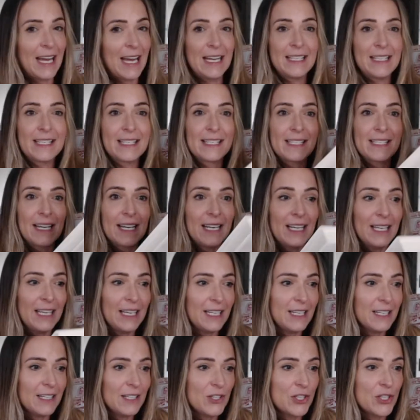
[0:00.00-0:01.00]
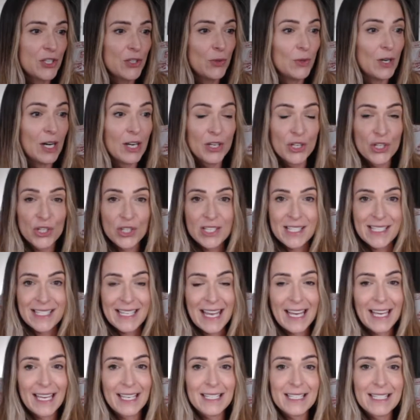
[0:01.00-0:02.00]
and studied to
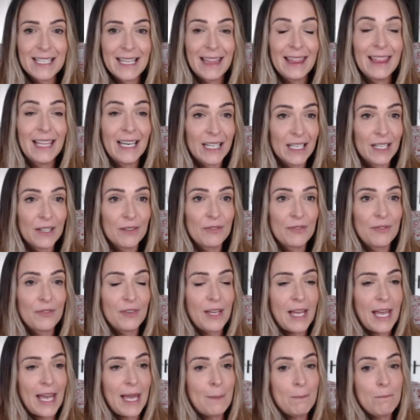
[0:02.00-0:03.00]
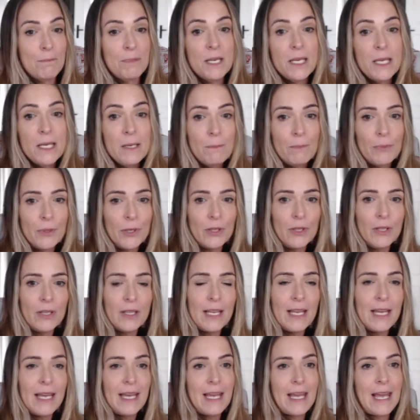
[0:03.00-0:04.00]
understand life and people